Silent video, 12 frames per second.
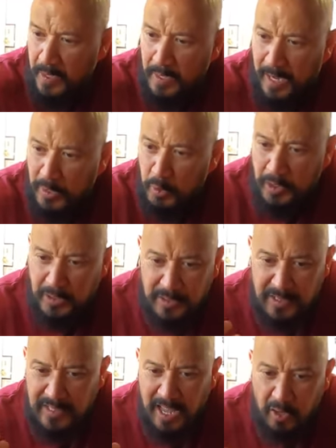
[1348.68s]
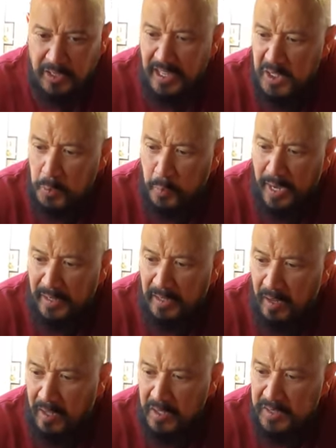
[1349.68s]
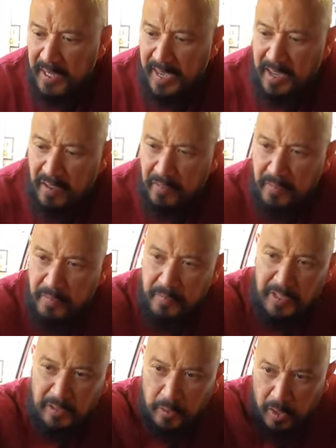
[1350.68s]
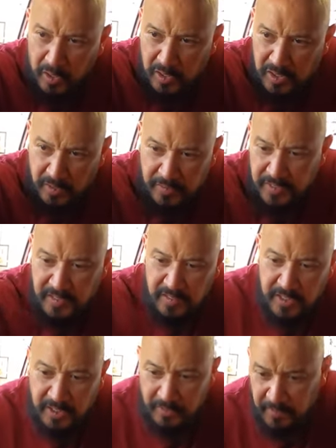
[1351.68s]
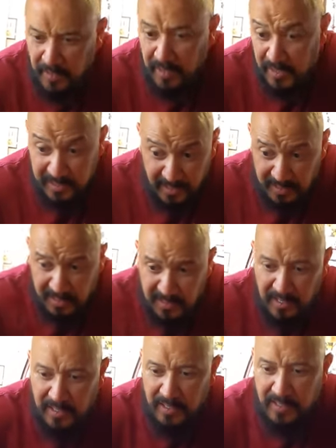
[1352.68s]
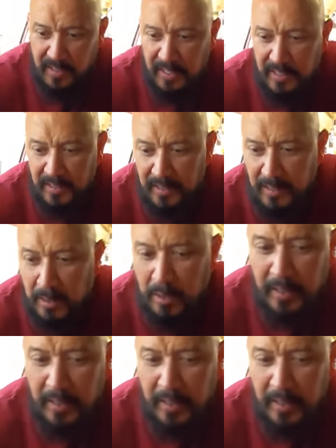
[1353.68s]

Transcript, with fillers: I know that nowadays rally cars have very long shift shift uh, sticks and mm-hmm. and uh,